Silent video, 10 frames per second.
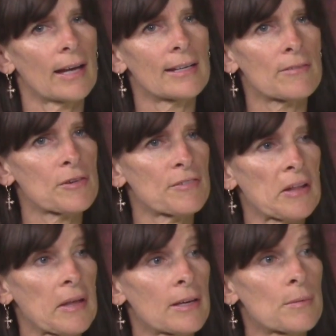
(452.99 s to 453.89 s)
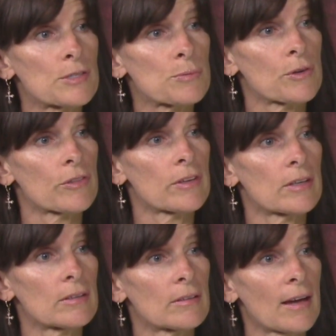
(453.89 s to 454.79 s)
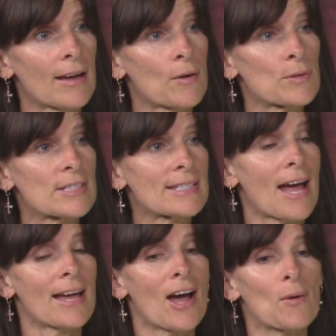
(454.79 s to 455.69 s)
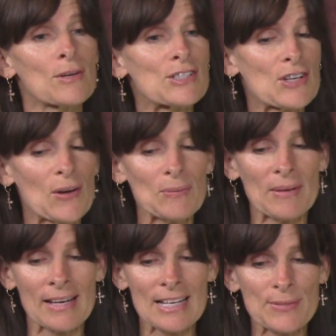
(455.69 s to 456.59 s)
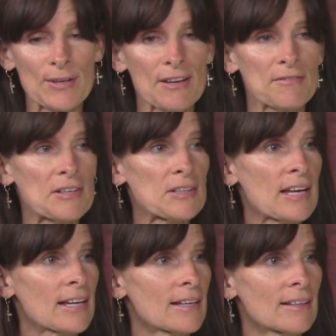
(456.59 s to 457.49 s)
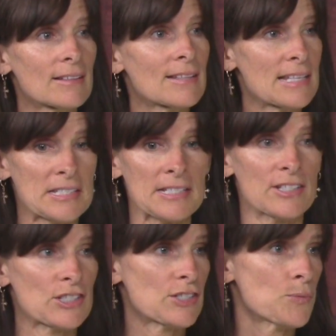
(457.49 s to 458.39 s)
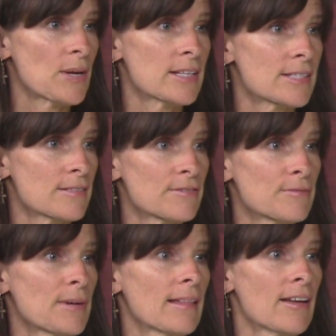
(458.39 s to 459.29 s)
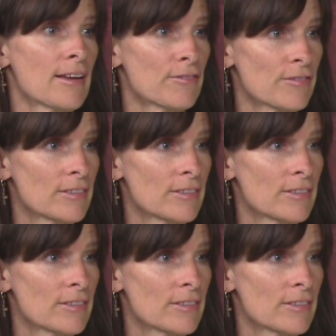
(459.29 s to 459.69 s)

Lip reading: never felt like it was worth it. I always told my husband, I feel like this is just a waste of my life.